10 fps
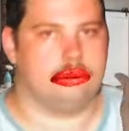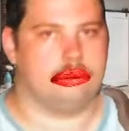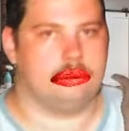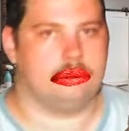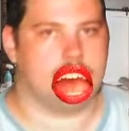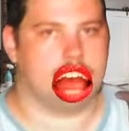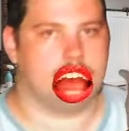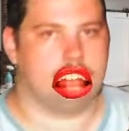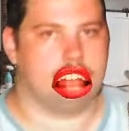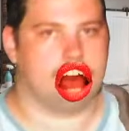
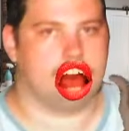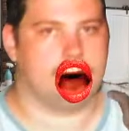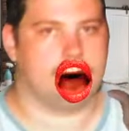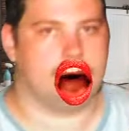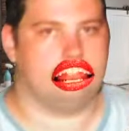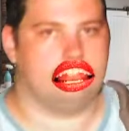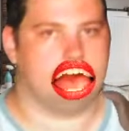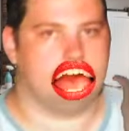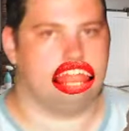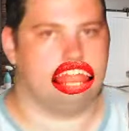
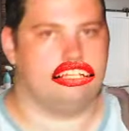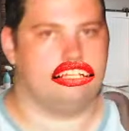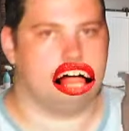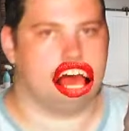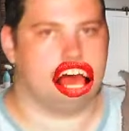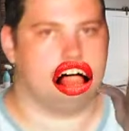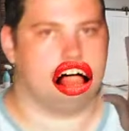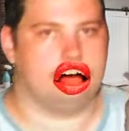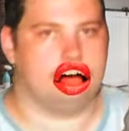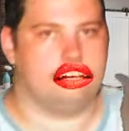You should watch it on
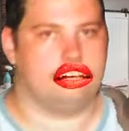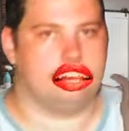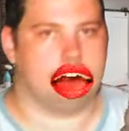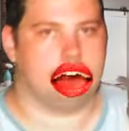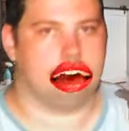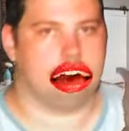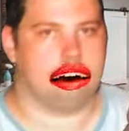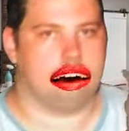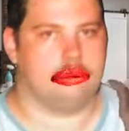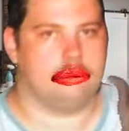stream. It's pretty cool.
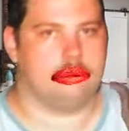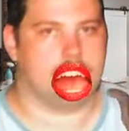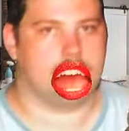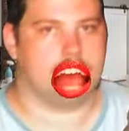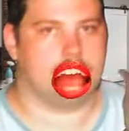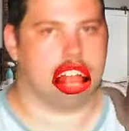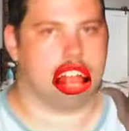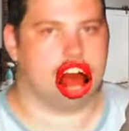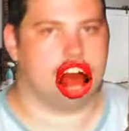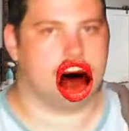So I'm pretty happy with
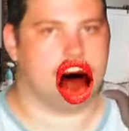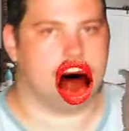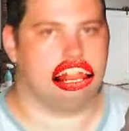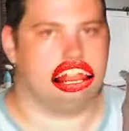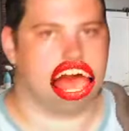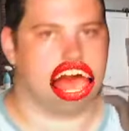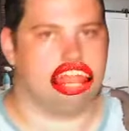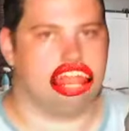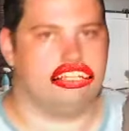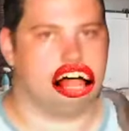yourself. Oh,
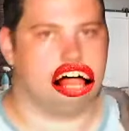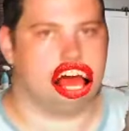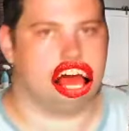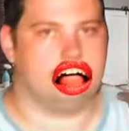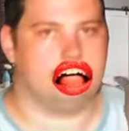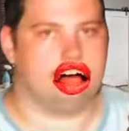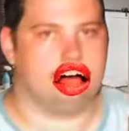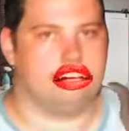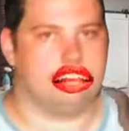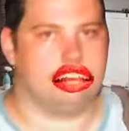also,
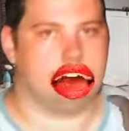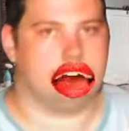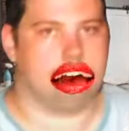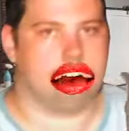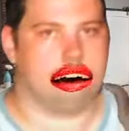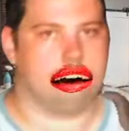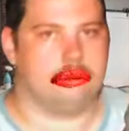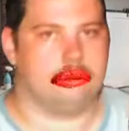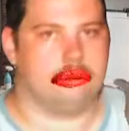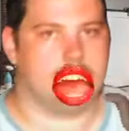Junior Nitro, what do you
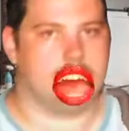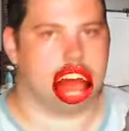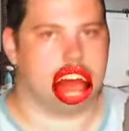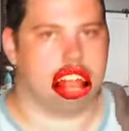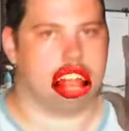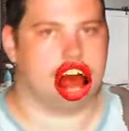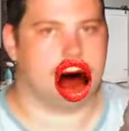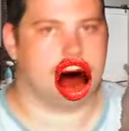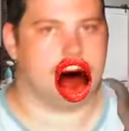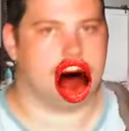think of the
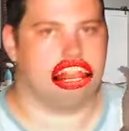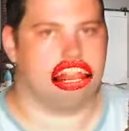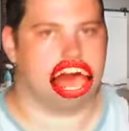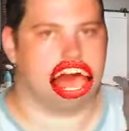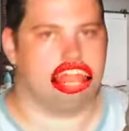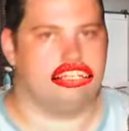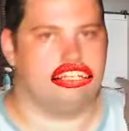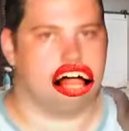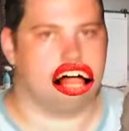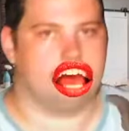new webcam I got for the